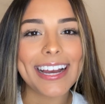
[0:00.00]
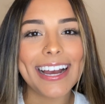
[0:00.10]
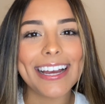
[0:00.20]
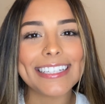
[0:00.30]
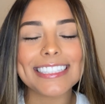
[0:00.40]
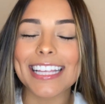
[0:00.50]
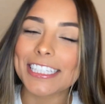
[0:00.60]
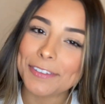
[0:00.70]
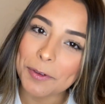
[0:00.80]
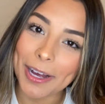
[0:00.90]
guys,
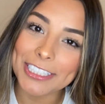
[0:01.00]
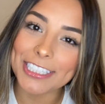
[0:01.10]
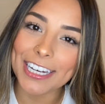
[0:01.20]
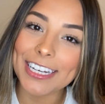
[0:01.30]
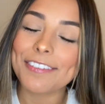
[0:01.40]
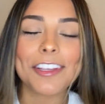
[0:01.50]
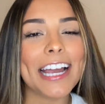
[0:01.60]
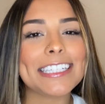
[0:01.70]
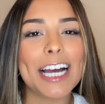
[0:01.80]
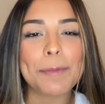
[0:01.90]
thanks for watching. If you
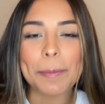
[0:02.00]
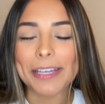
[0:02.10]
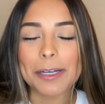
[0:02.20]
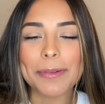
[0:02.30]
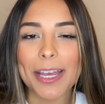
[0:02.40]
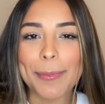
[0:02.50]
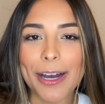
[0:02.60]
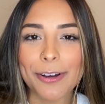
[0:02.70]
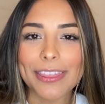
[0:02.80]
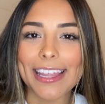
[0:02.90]
liked how my makeup came
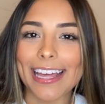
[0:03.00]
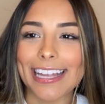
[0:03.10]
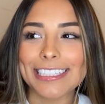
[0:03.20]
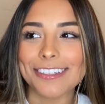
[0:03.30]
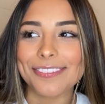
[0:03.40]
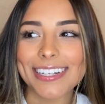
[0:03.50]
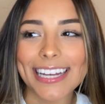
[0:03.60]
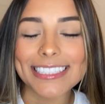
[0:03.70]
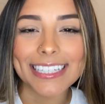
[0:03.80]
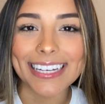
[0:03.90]
out, then don't
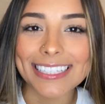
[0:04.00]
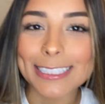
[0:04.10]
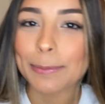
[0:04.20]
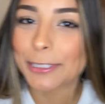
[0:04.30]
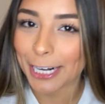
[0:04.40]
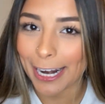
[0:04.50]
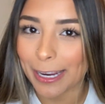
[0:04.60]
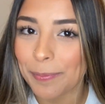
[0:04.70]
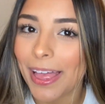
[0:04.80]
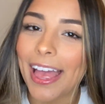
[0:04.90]
forget to like and subscribe,